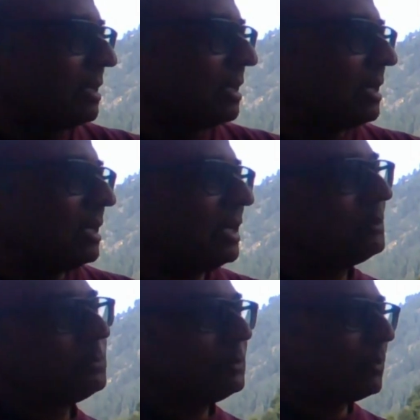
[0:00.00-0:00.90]

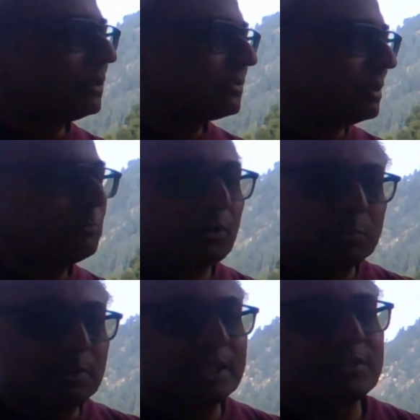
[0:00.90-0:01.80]
And we want some
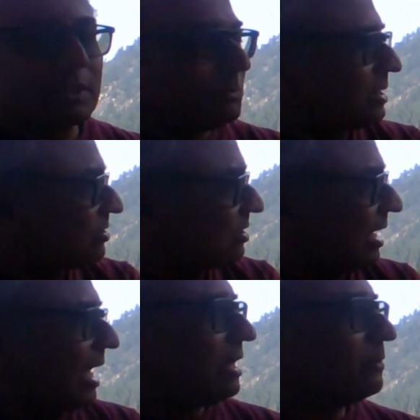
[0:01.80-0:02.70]
formulation which
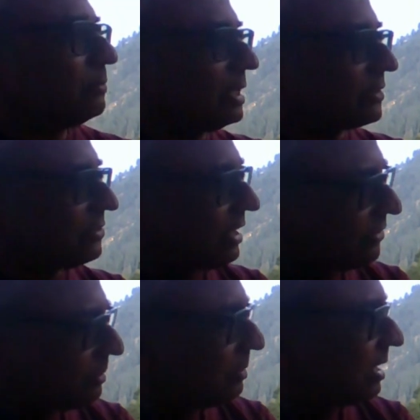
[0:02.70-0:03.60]
works in a
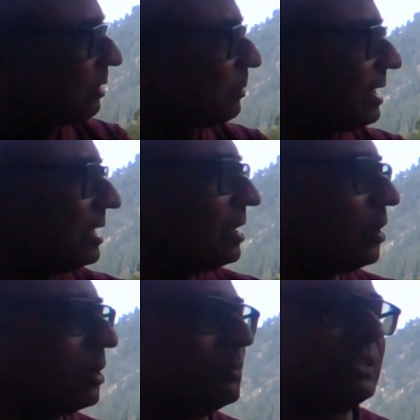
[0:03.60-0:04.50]
similar way,
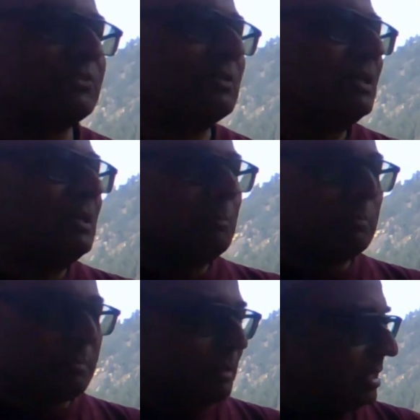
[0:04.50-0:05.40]
or which
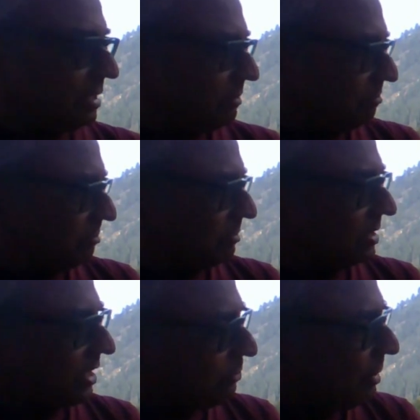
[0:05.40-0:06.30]
maybe does